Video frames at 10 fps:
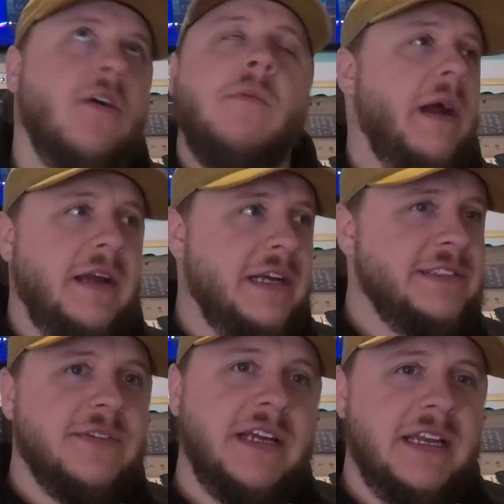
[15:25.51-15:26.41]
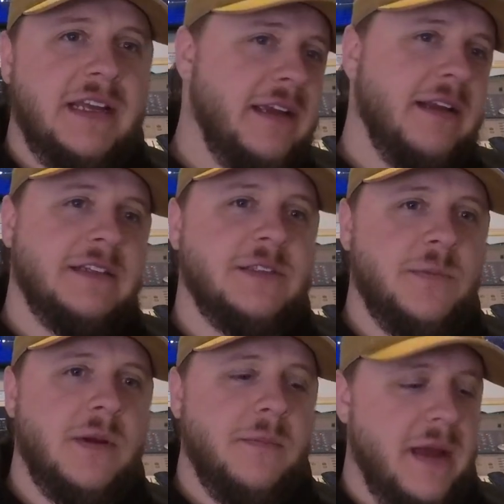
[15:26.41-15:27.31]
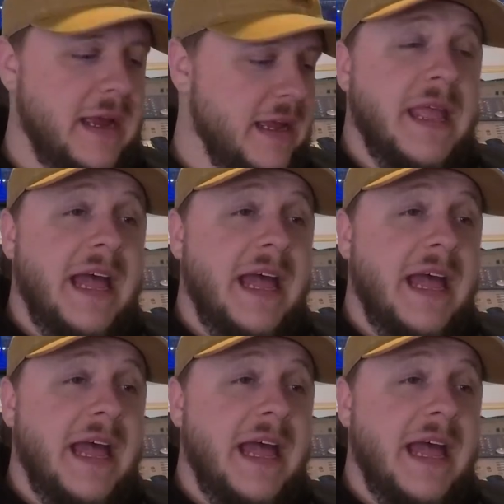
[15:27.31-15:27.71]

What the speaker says: oh my gosh, forget it, and I just put it back.